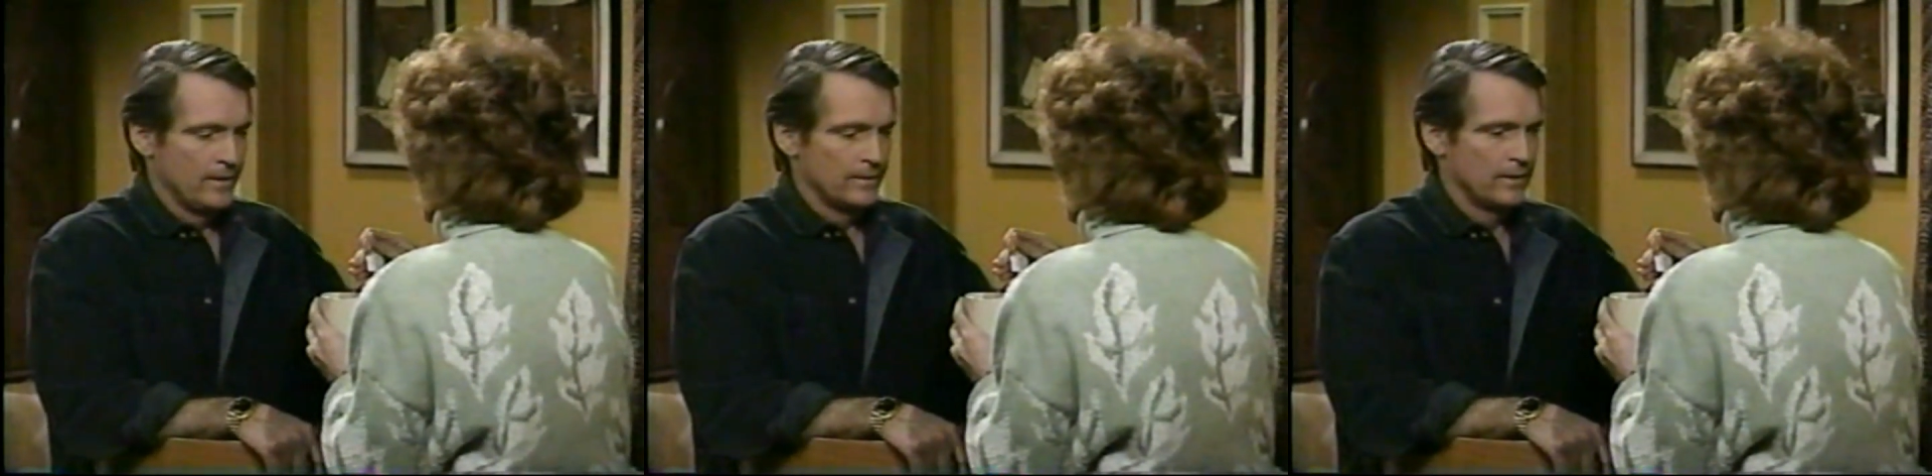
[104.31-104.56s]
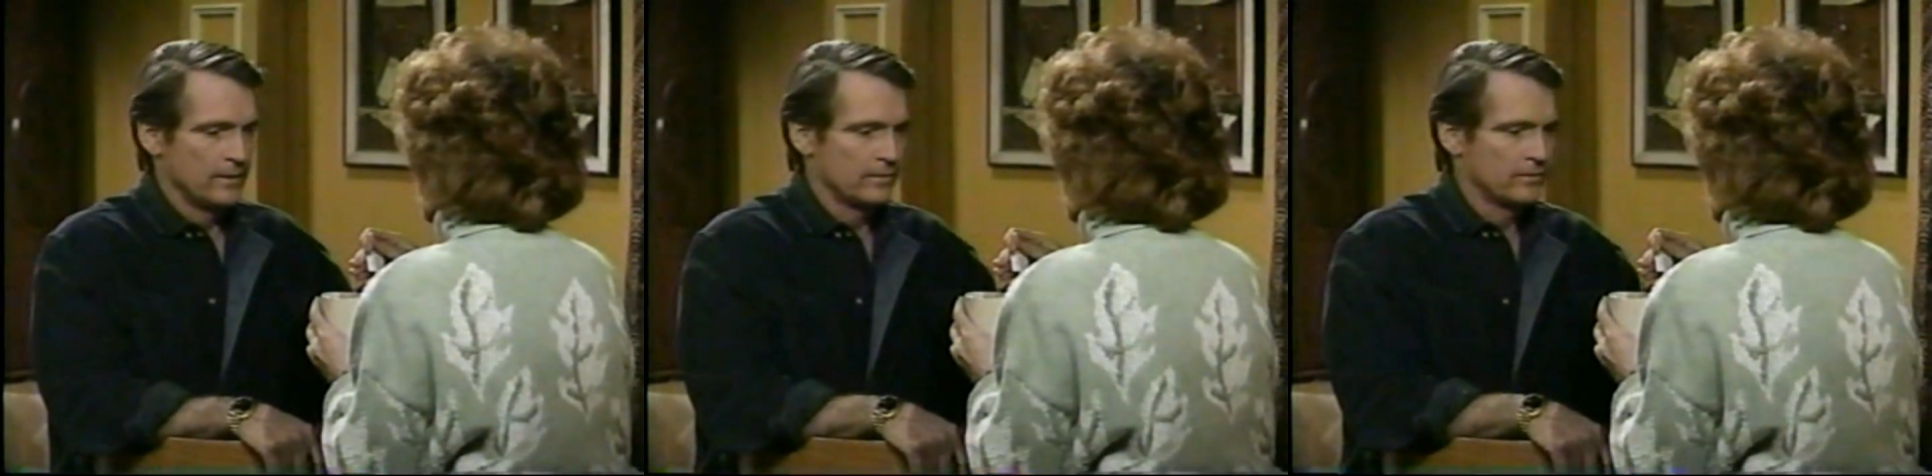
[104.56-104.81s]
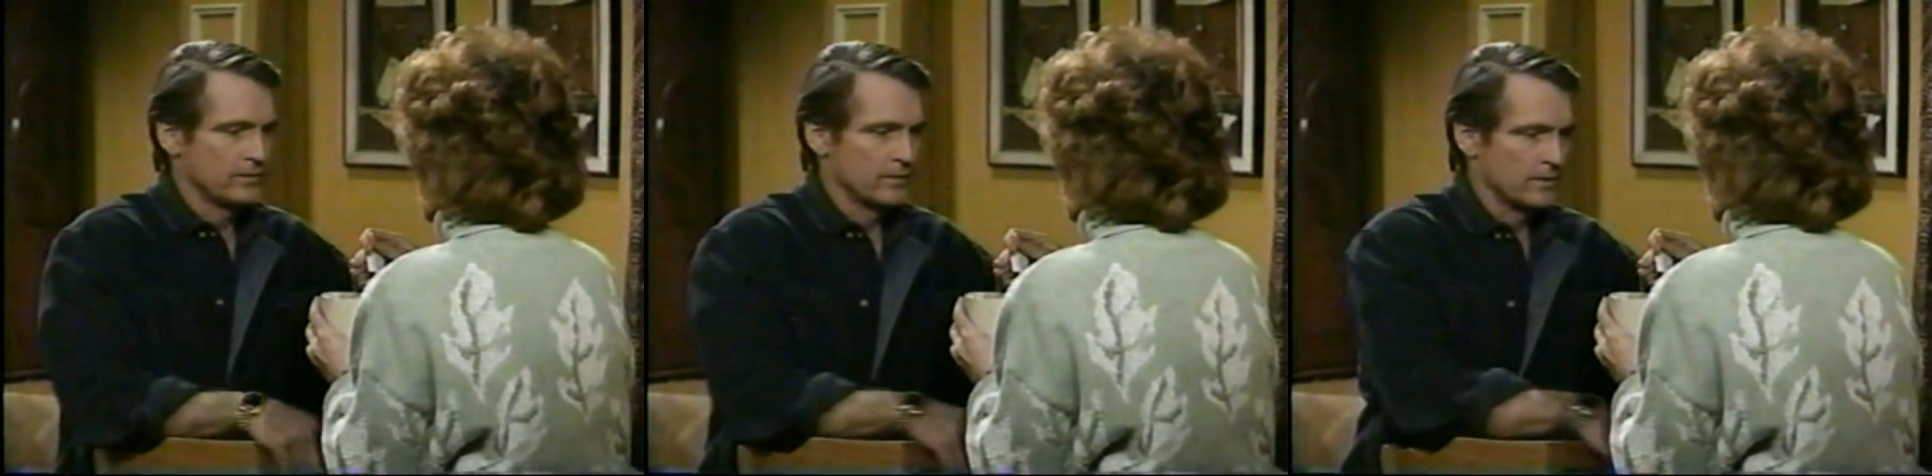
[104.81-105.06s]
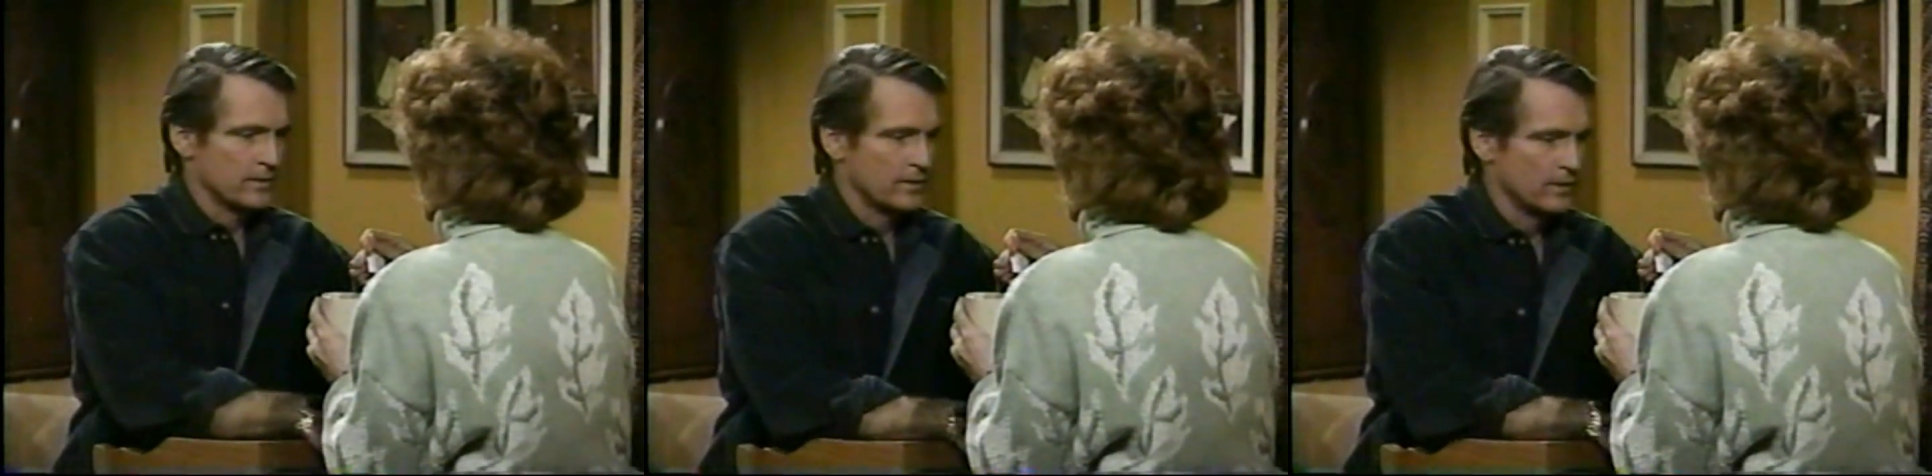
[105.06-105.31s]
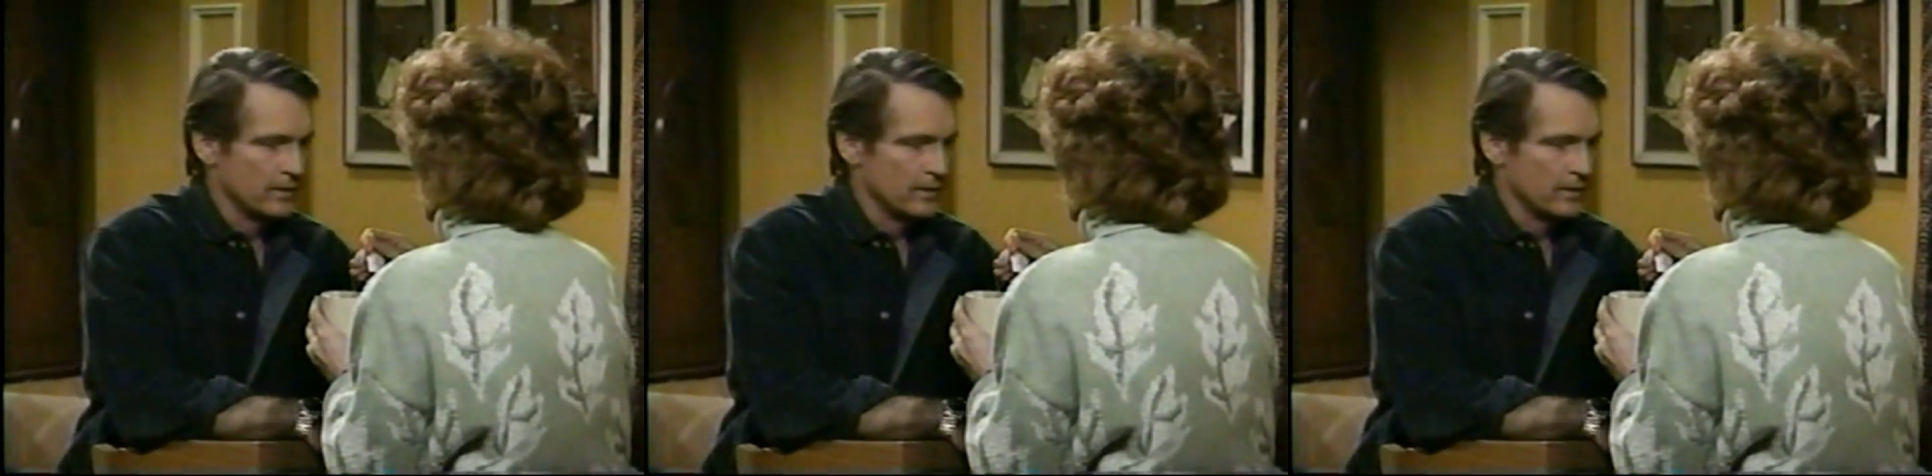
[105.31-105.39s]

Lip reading: Not at first.